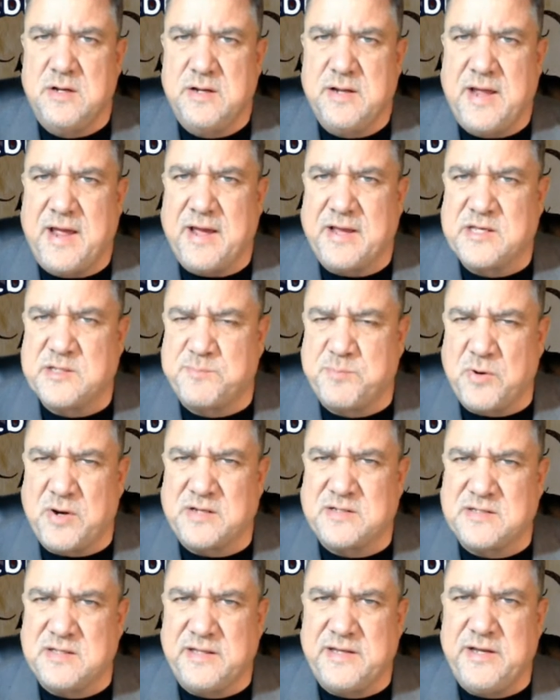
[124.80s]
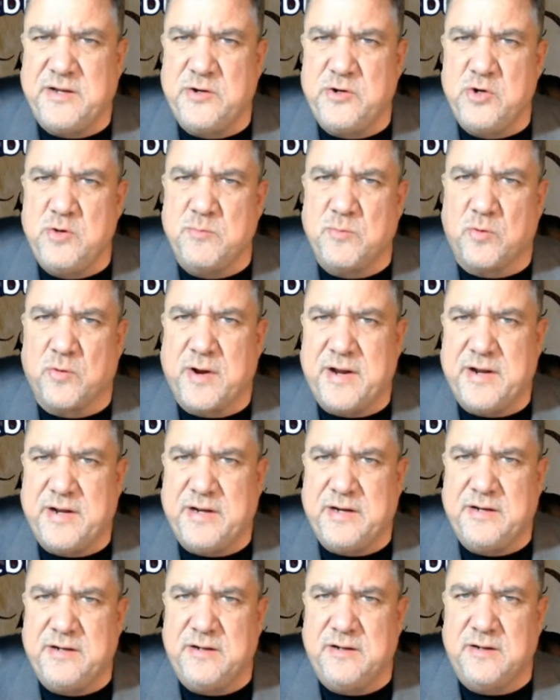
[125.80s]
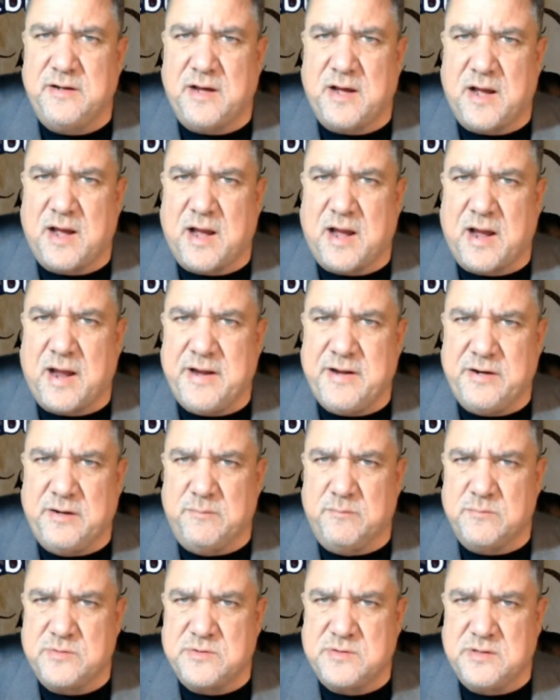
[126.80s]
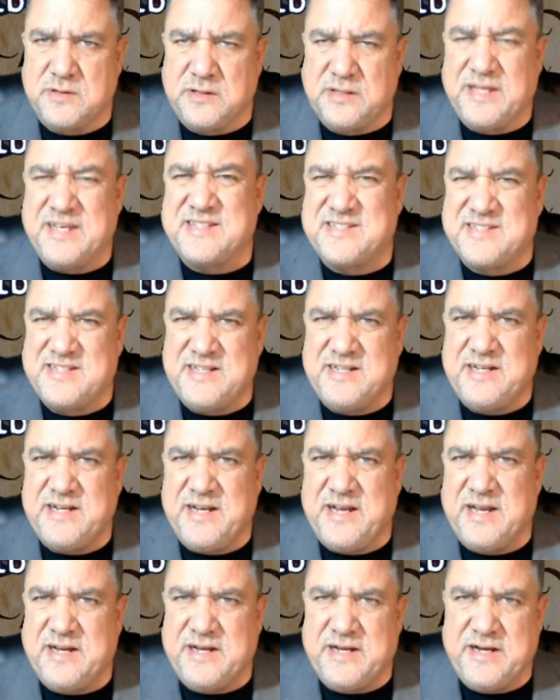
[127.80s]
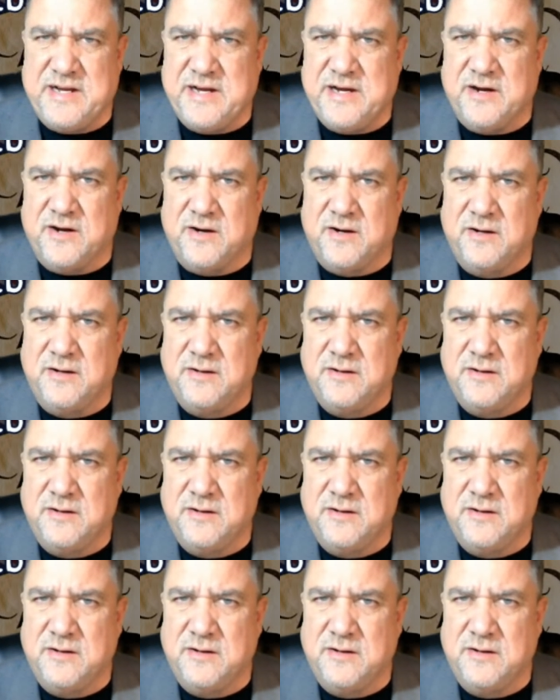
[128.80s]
Expressly enumerated items listed in here.